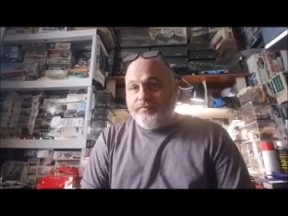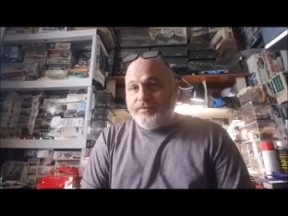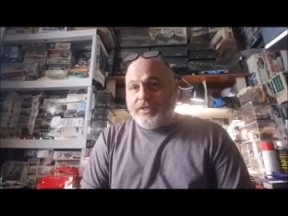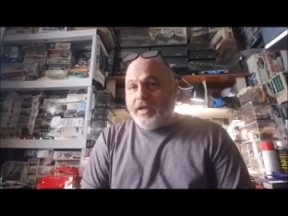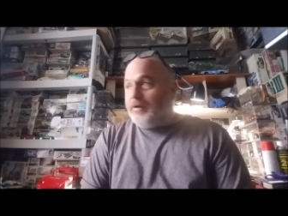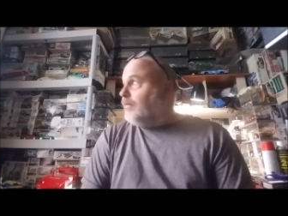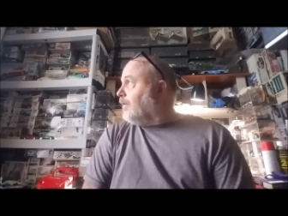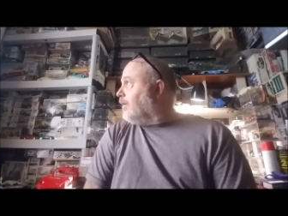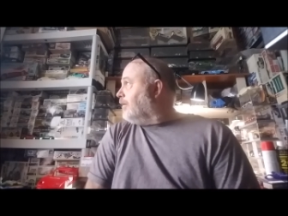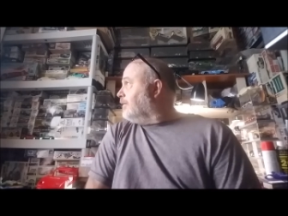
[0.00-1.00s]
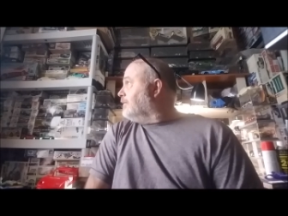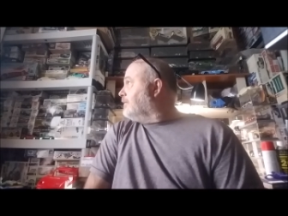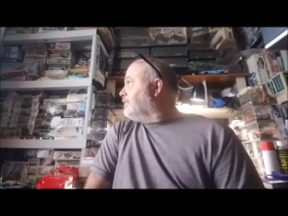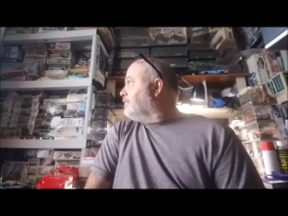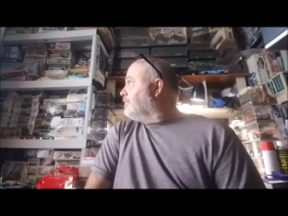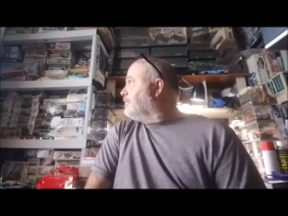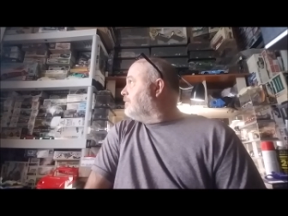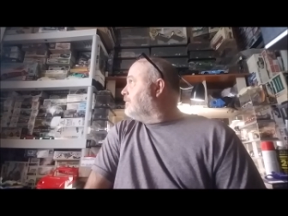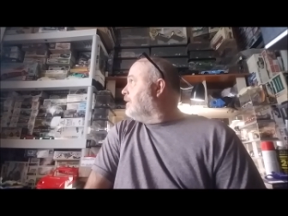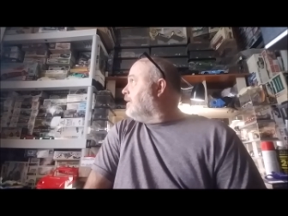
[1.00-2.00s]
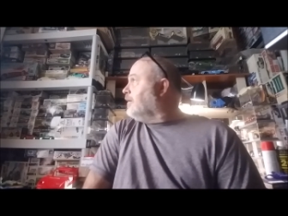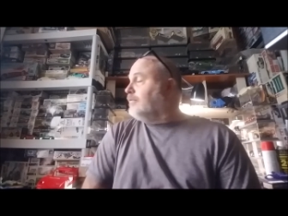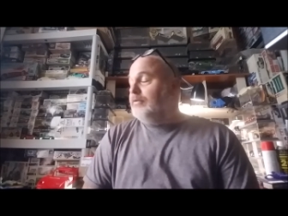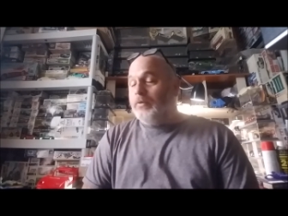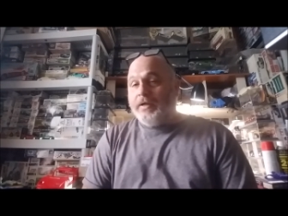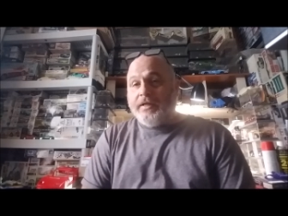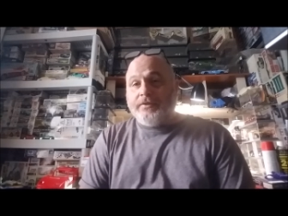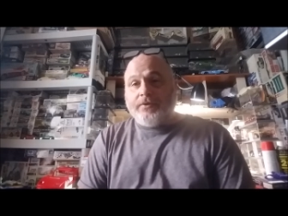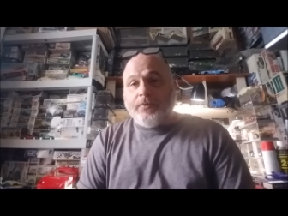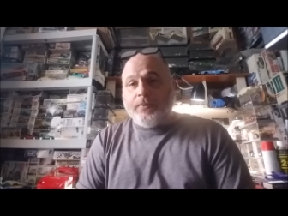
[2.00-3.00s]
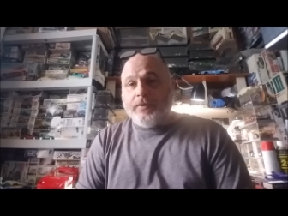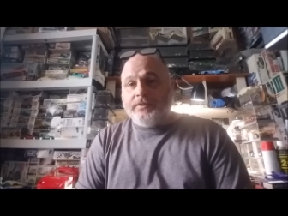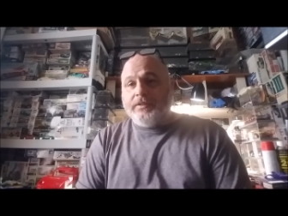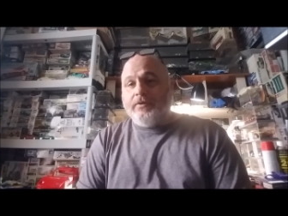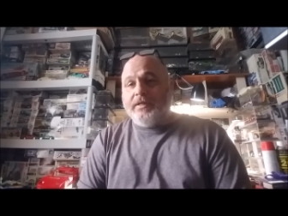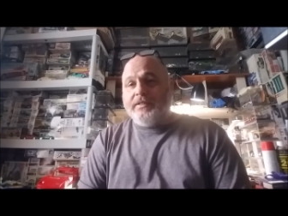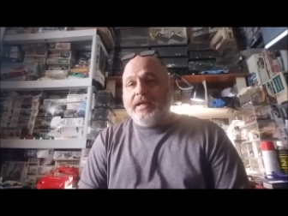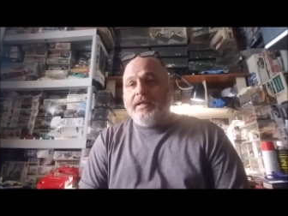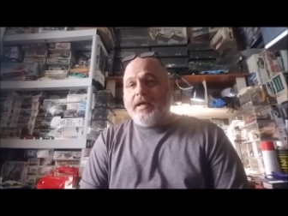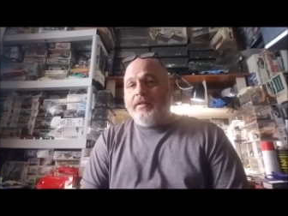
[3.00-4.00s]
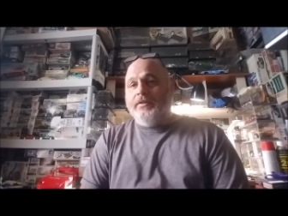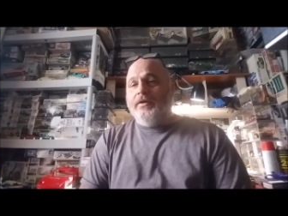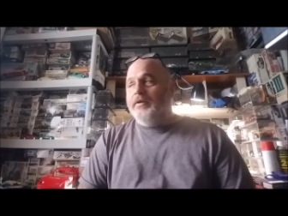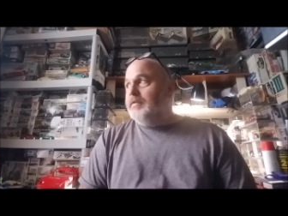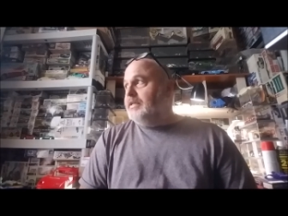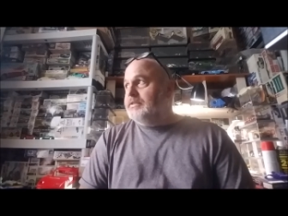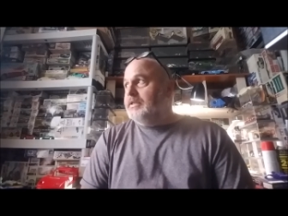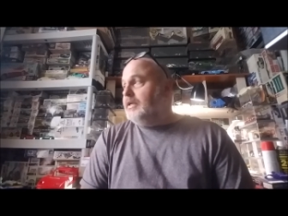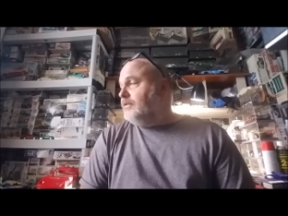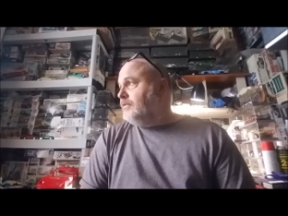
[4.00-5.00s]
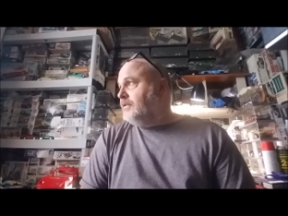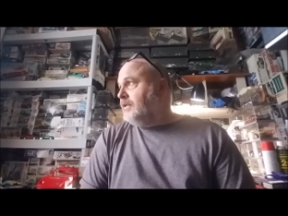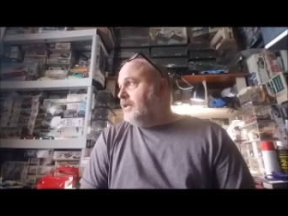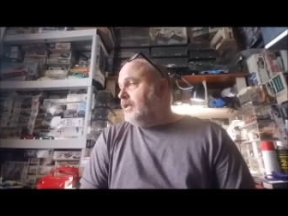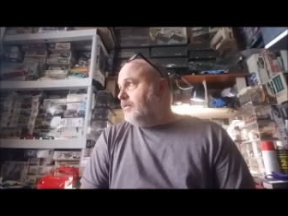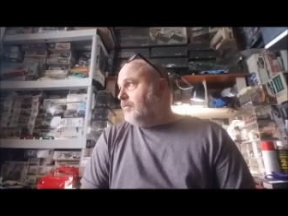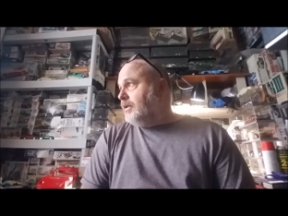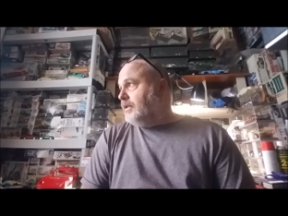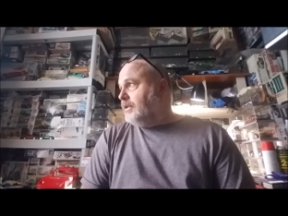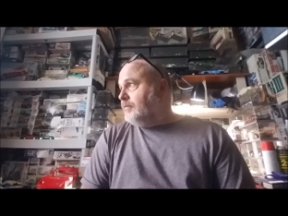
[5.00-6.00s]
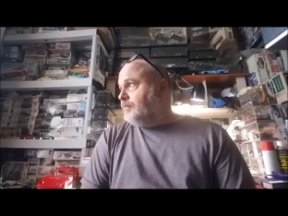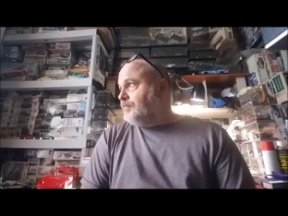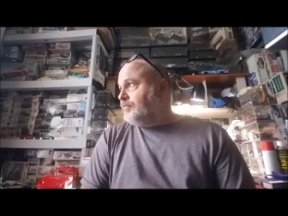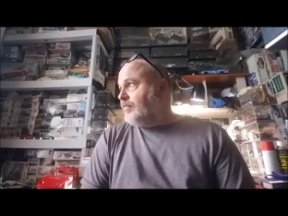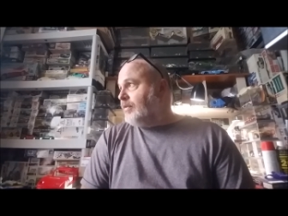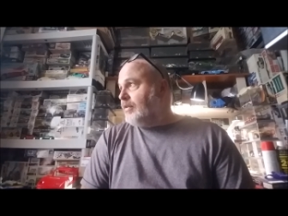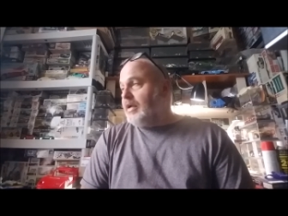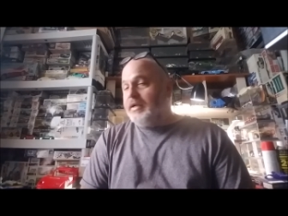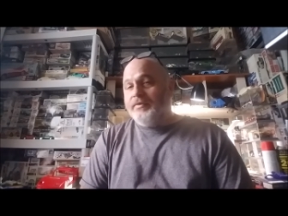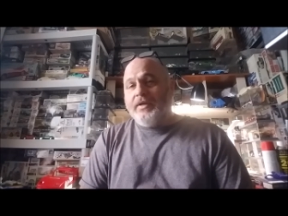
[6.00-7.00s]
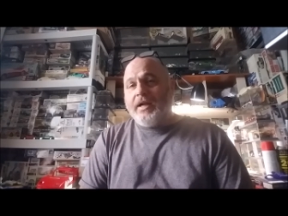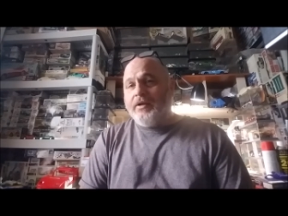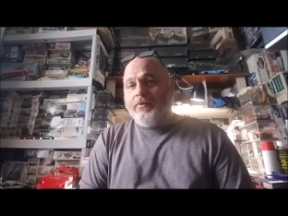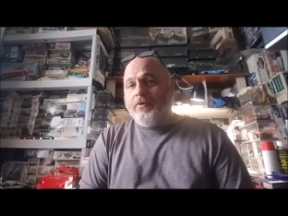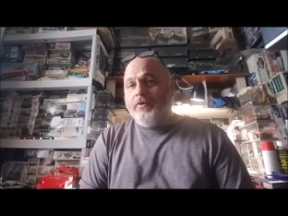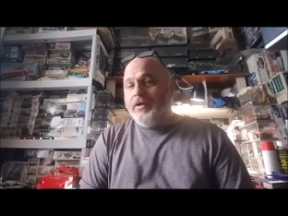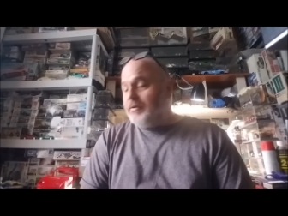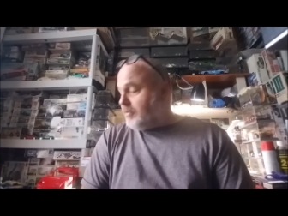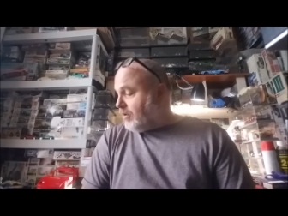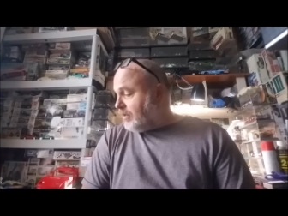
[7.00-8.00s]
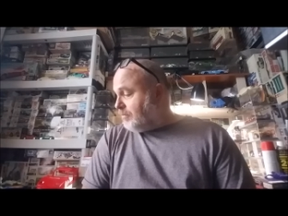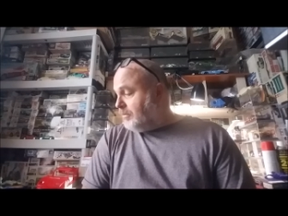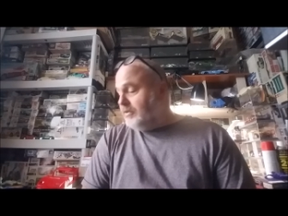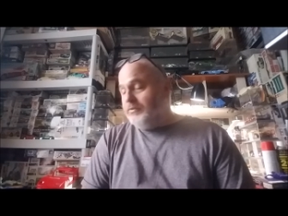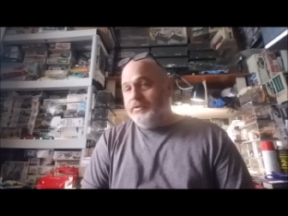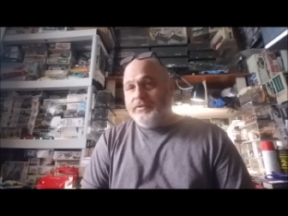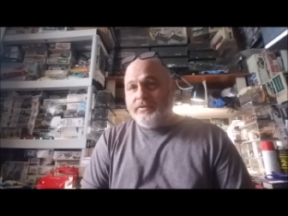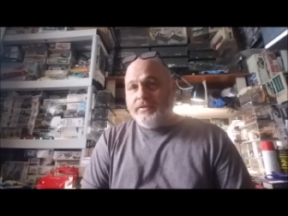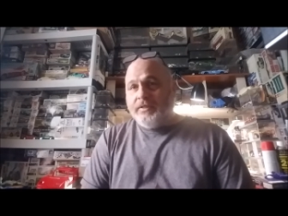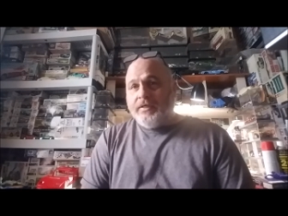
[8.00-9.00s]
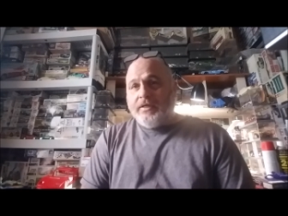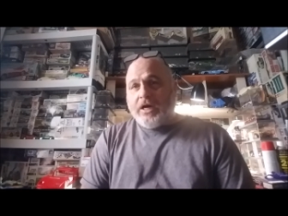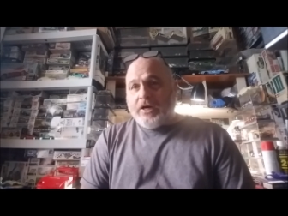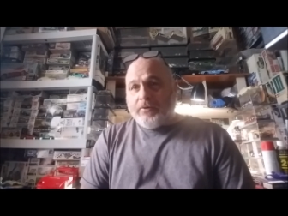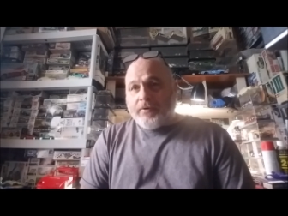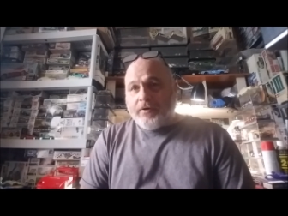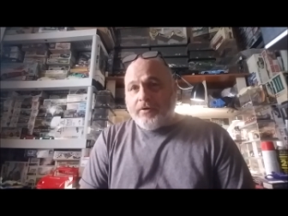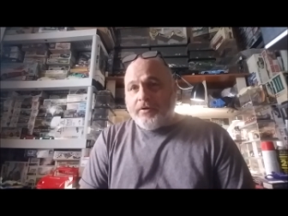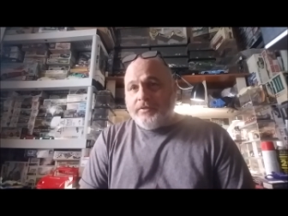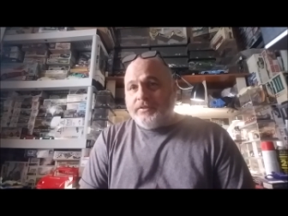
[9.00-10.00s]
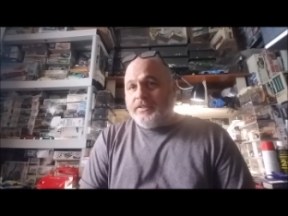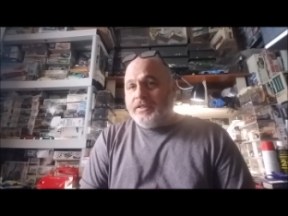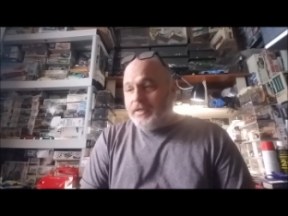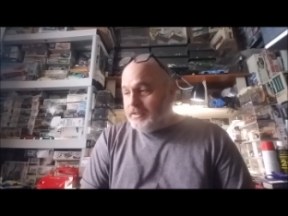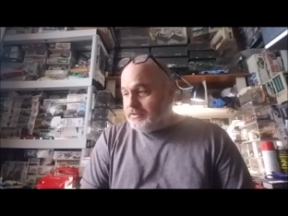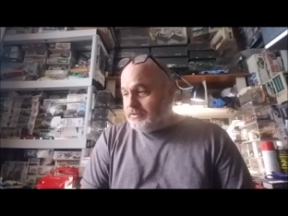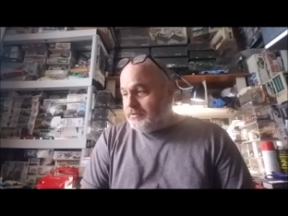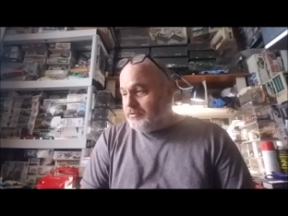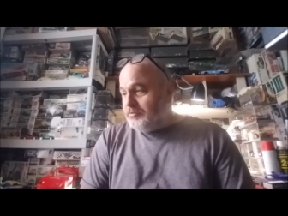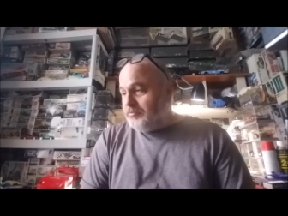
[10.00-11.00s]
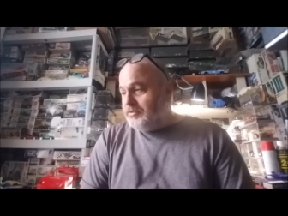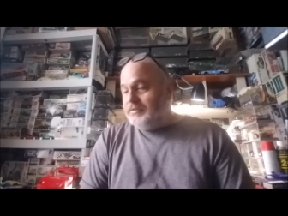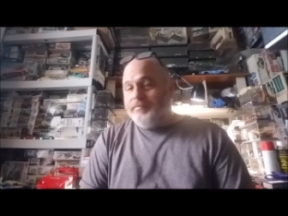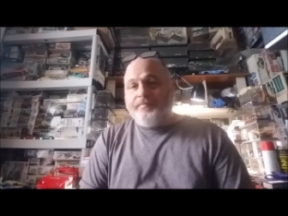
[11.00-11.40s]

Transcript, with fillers: Jaguars, Ford Escorts, you know, that's that. I love that stuff, but. Uh, like I said, I growing up, all I built was hot rods and customs and